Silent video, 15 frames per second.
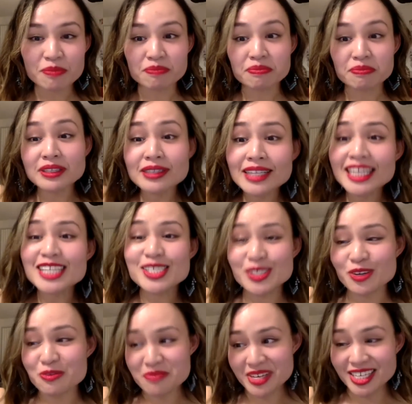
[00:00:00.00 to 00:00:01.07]
please
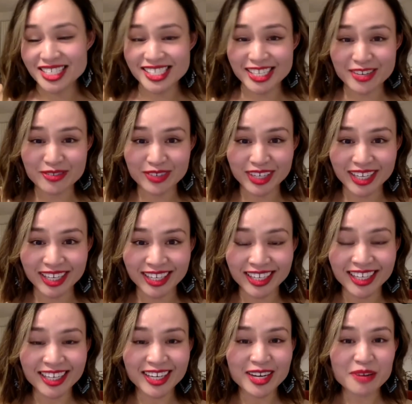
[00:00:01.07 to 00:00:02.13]
don't be a diva.
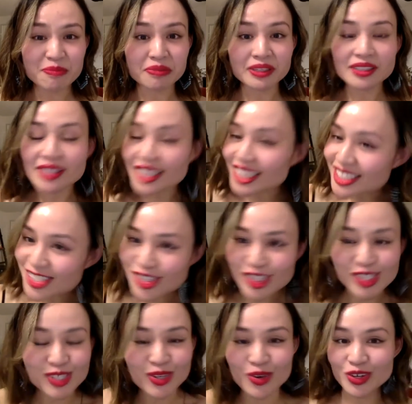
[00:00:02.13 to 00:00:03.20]
Please
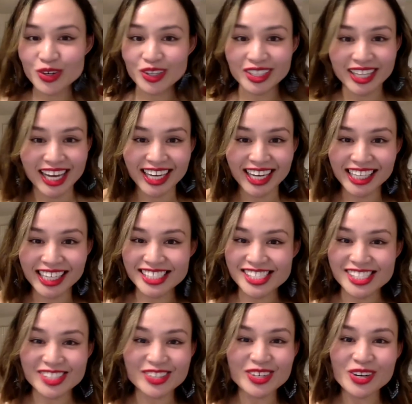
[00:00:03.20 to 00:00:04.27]
just know your
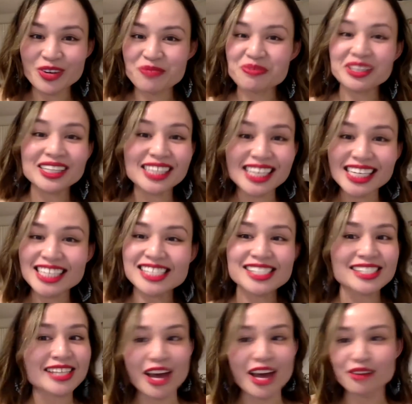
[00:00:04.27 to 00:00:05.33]
lines, you know, please
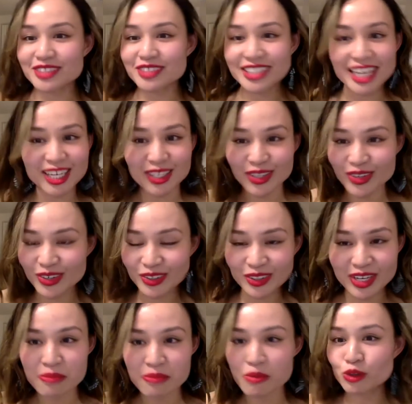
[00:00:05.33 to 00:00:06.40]
have done your
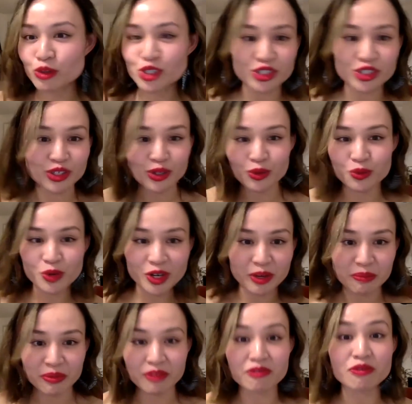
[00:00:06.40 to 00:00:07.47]
emotional work
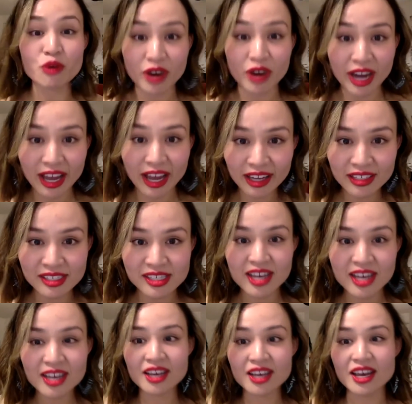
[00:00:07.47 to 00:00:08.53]
beforehand
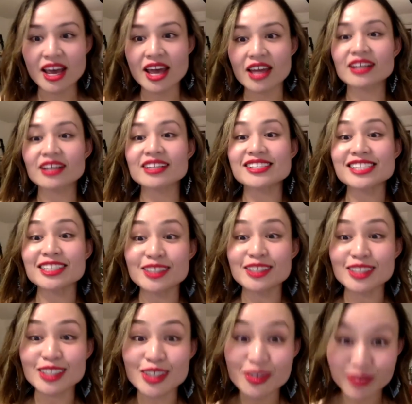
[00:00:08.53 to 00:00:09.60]
and
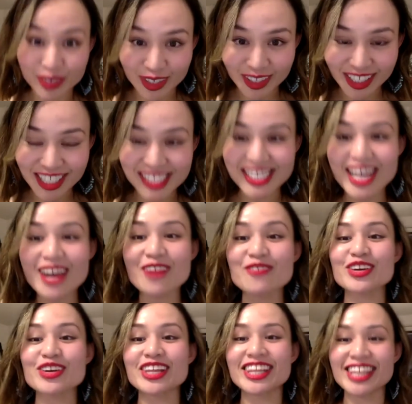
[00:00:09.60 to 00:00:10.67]
deliver because
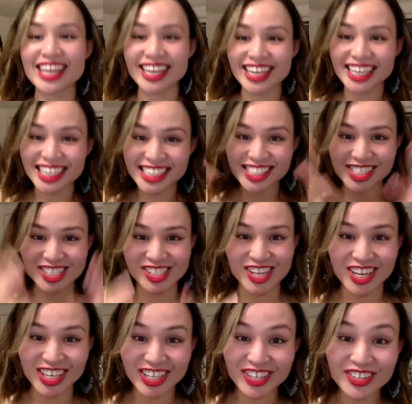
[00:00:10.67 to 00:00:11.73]
everything hinges
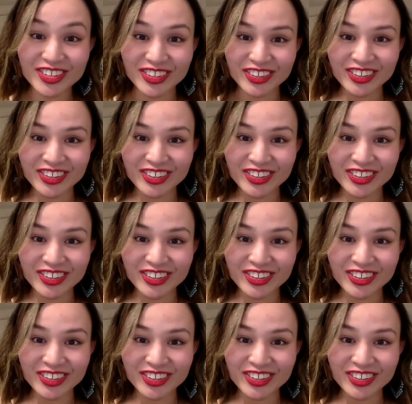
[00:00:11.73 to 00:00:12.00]
on you,